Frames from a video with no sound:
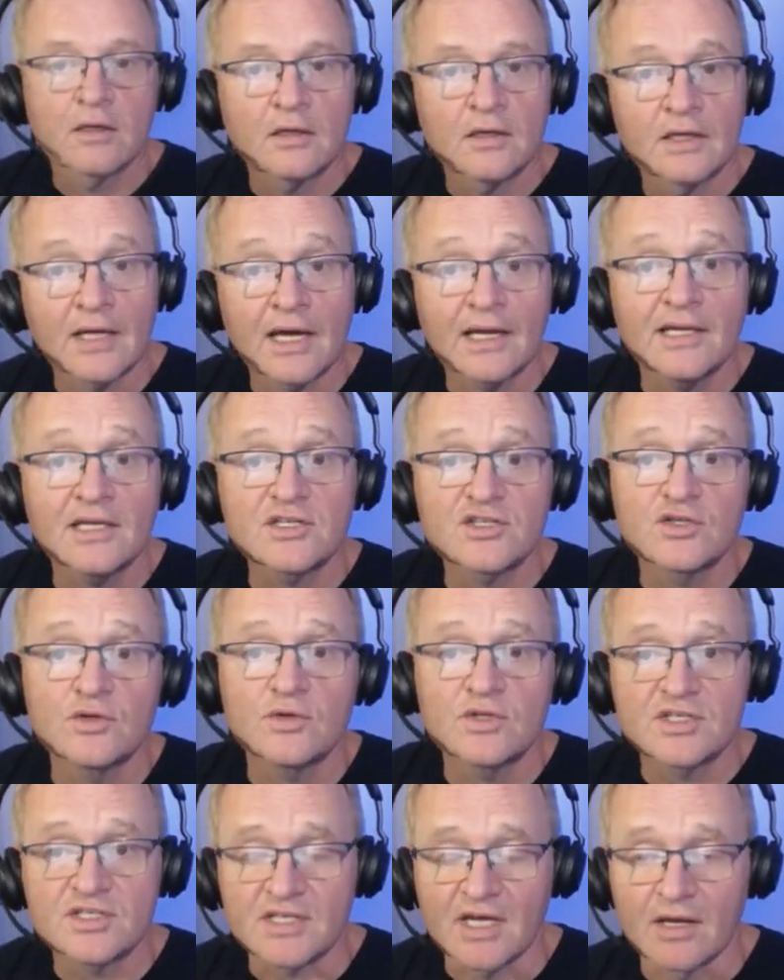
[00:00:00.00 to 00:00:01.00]
Now let's do
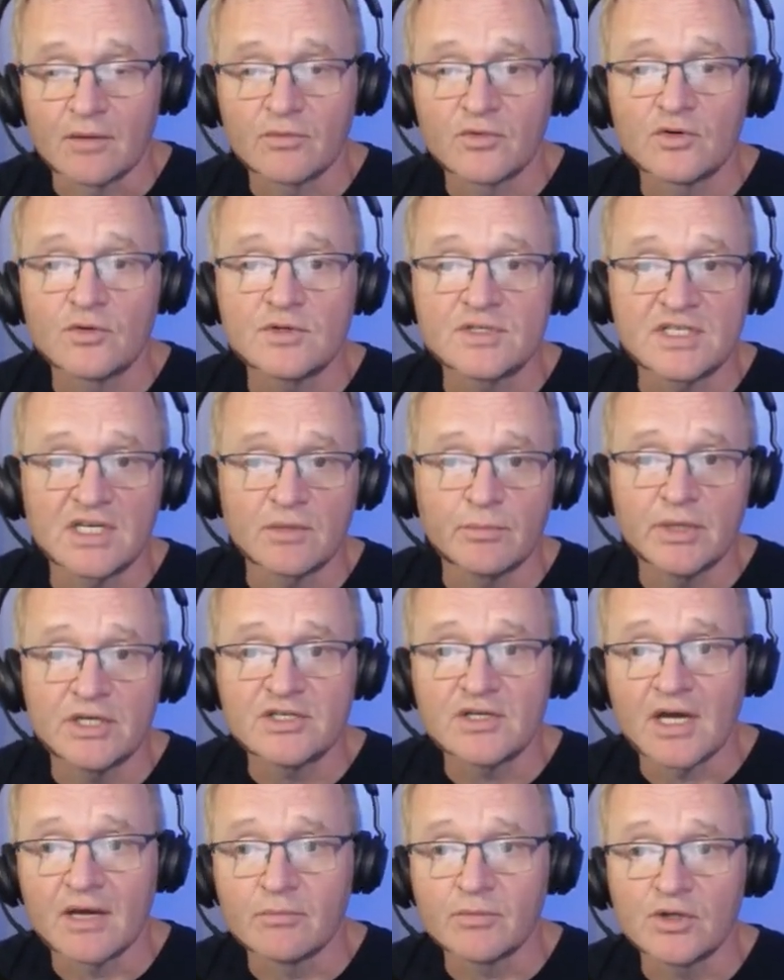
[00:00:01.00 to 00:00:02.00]
the same through Zigbee
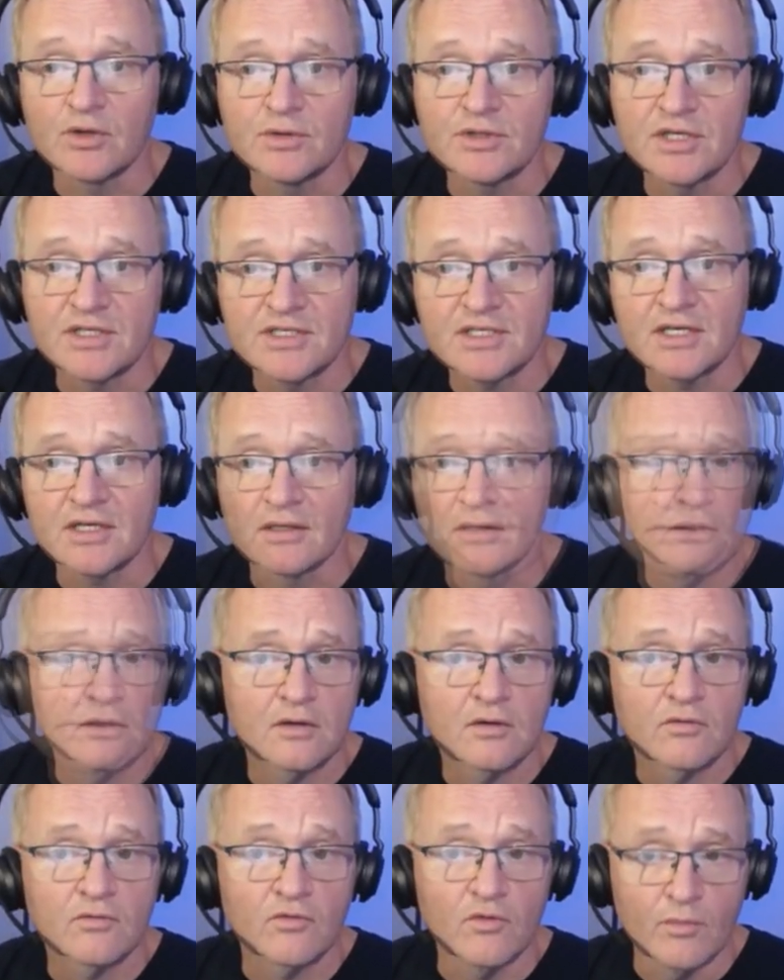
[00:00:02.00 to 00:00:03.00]
to M Q T T.
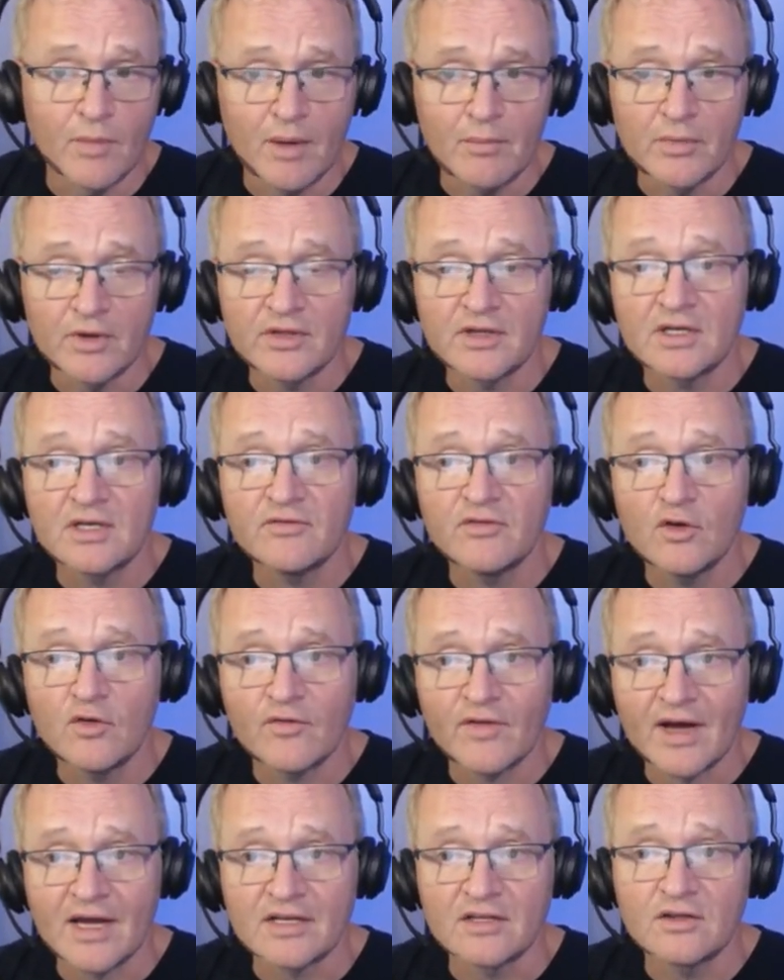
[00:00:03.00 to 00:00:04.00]
Remember that if you've
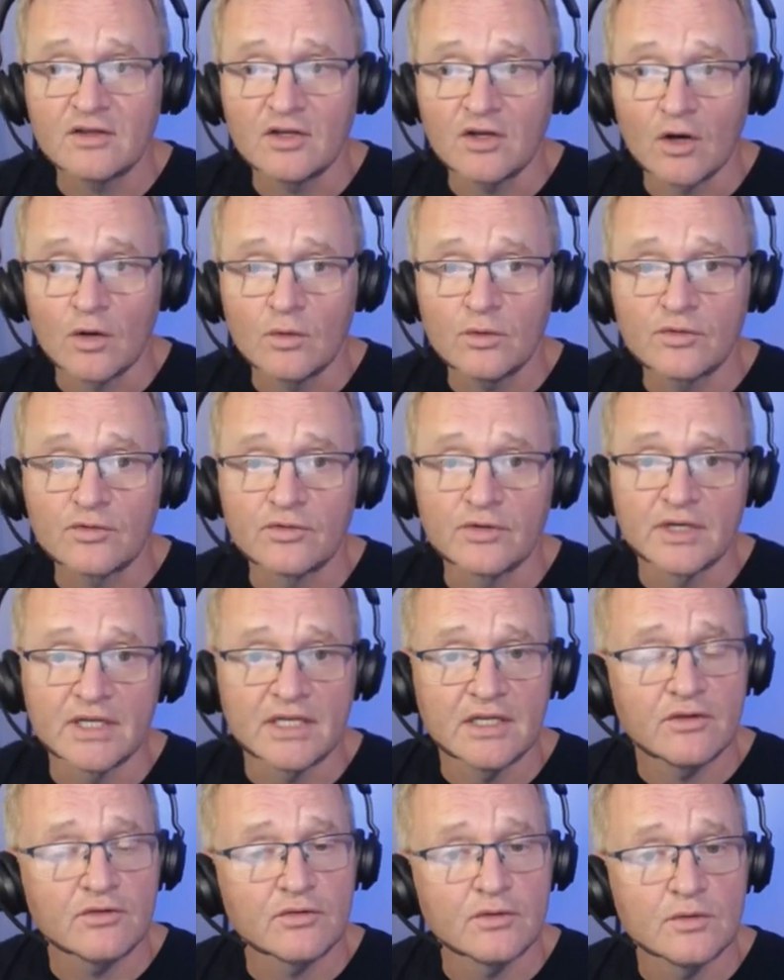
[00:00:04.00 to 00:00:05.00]
added the O
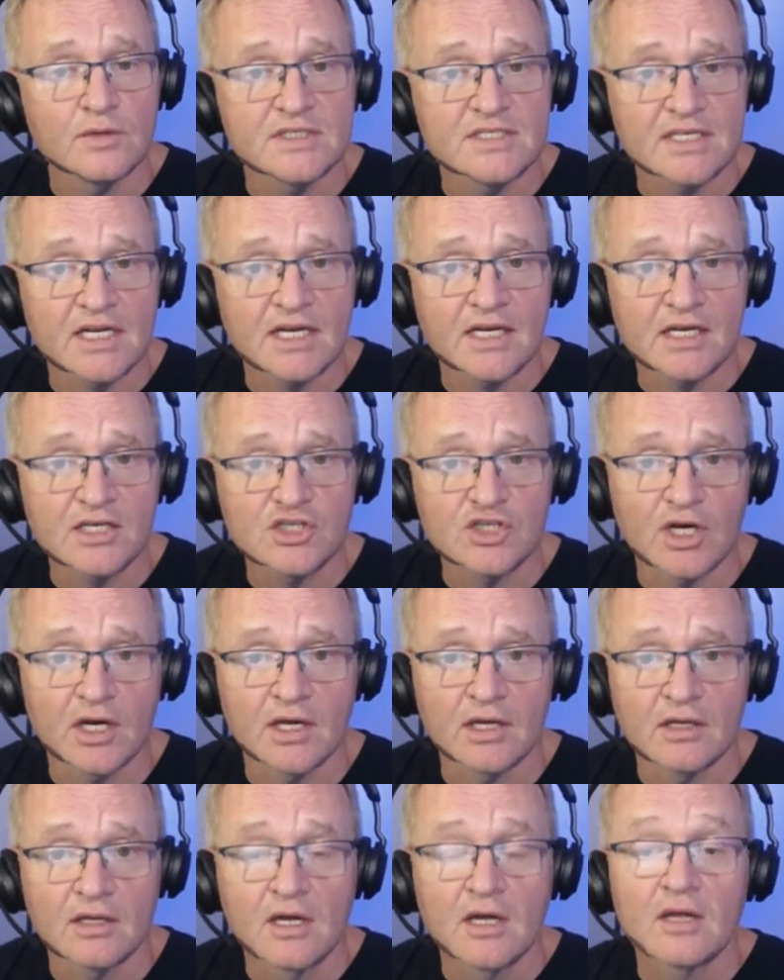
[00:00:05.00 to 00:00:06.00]
three through Z H
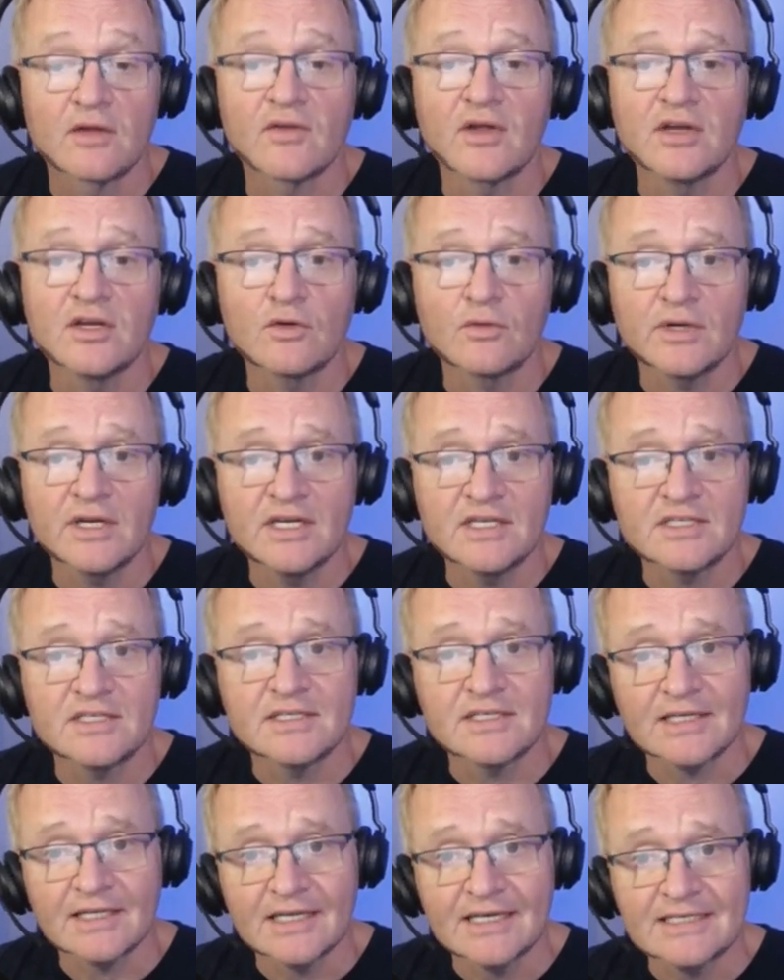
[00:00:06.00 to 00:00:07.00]
A, then you'll need to
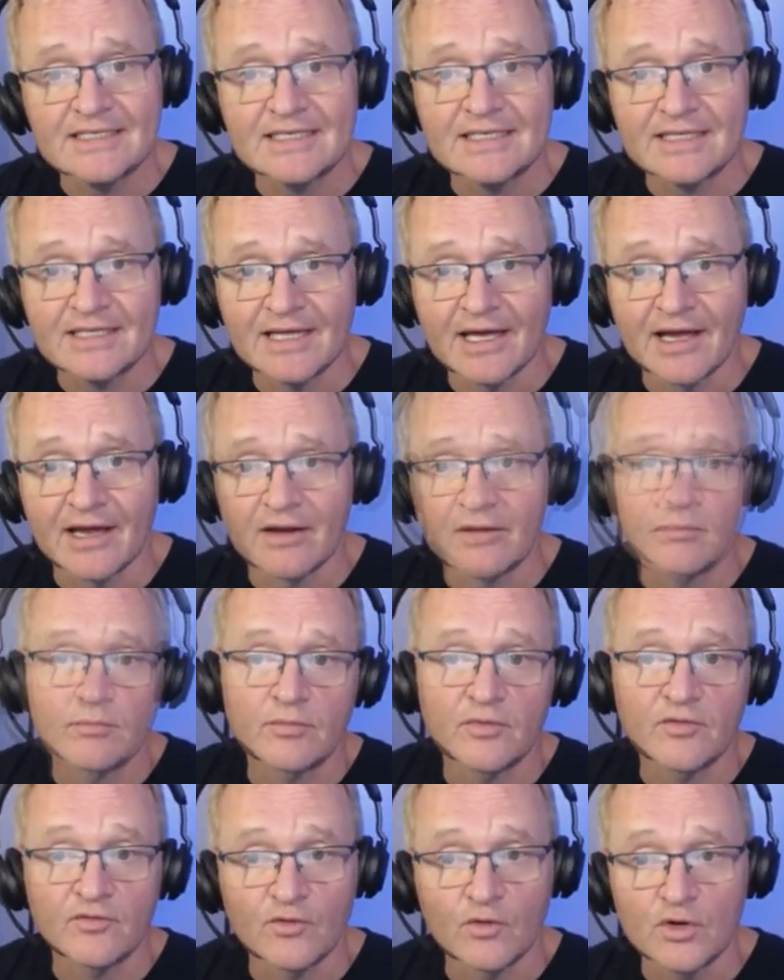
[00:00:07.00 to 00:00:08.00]
delete it there
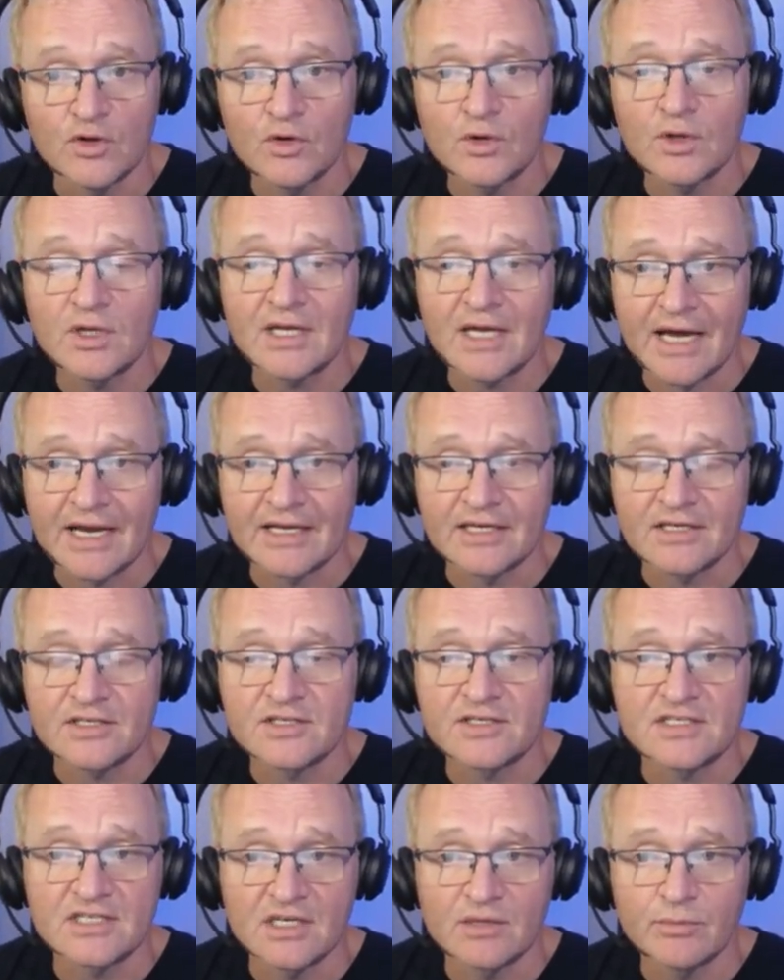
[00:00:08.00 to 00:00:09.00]
before you can add it to
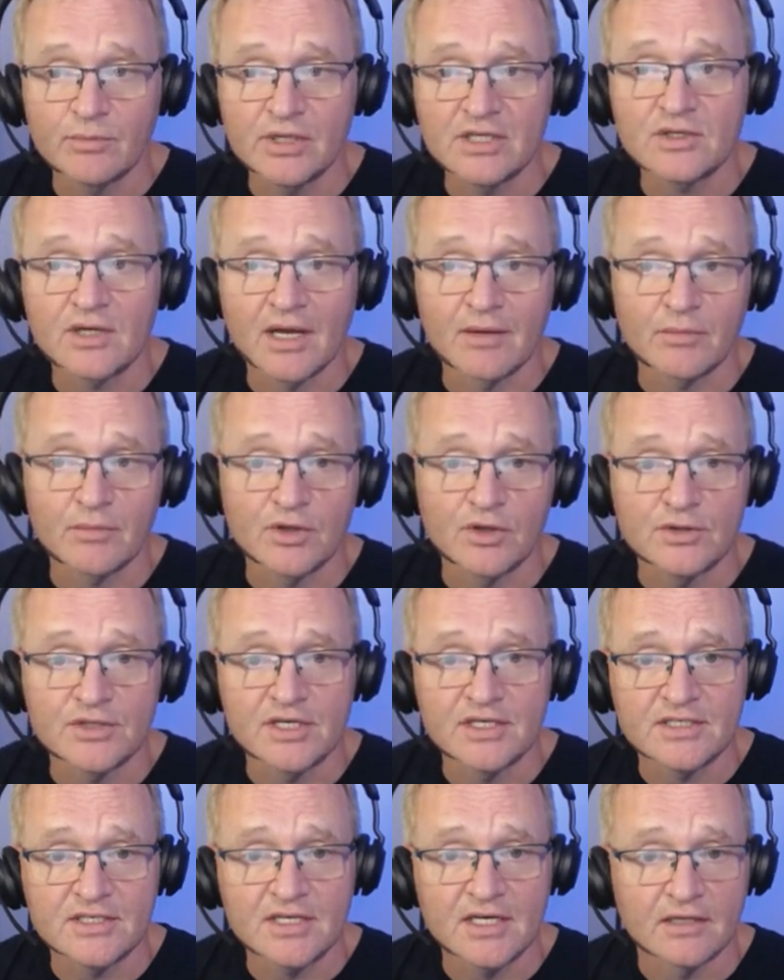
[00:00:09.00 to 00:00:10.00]
Zigbee to M Q
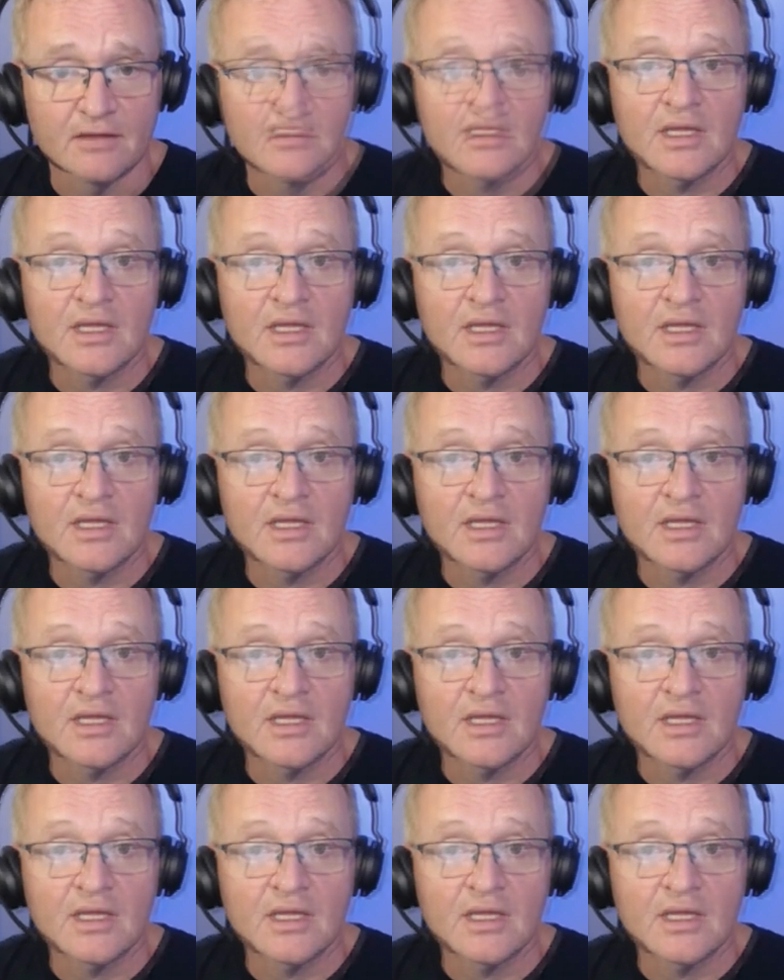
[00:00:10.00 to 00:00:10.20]
T T.